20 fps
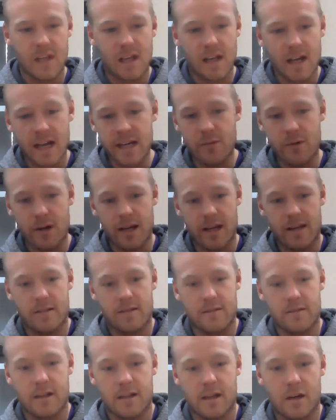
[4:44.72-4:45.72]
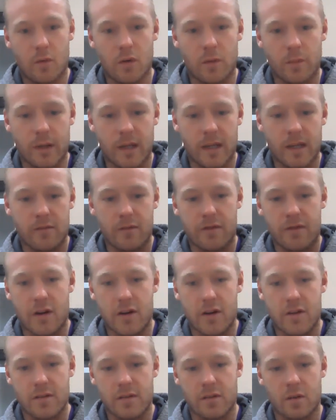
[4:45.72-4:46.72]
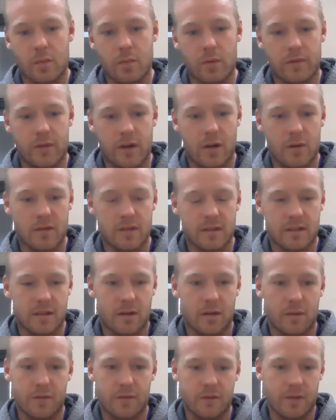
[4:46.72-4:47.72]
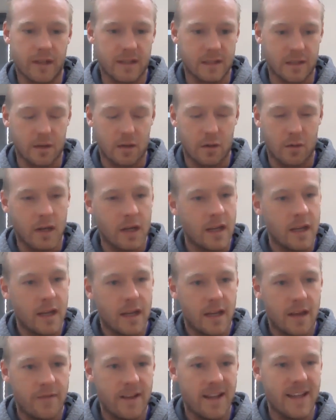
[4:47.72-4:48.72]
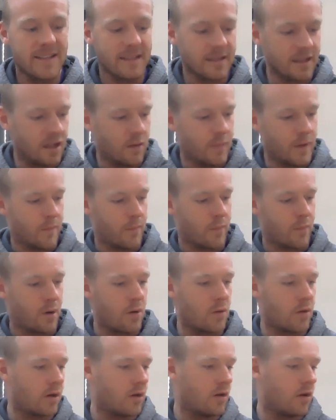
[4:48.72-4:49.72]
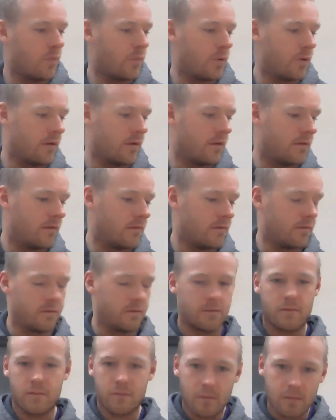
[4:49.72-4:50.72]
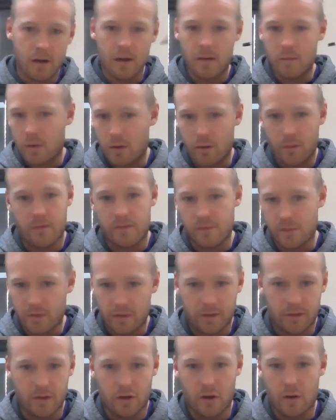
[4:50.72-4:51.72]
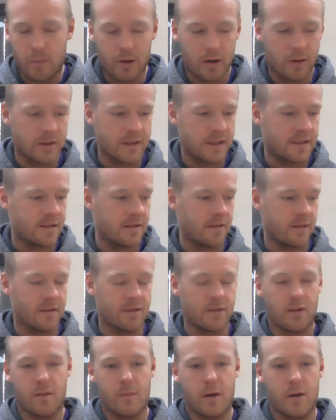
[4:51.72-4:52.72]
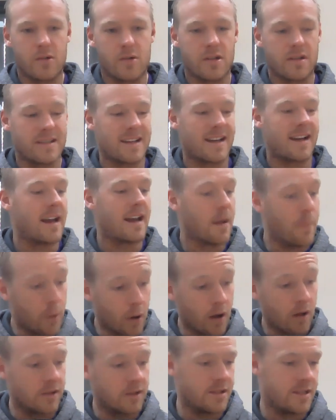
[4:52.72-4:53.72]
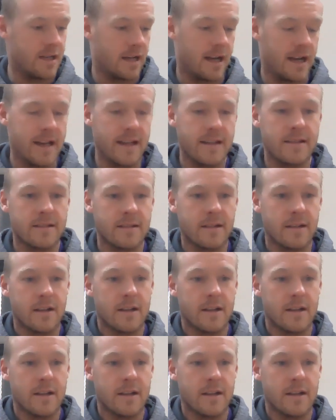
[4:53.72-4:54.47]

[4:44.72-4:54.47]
Anyway, I will be referring to a couple of notes as I go through this. So if it is a little bit broken up and I'm going through the thought process and thought motions, I apologize.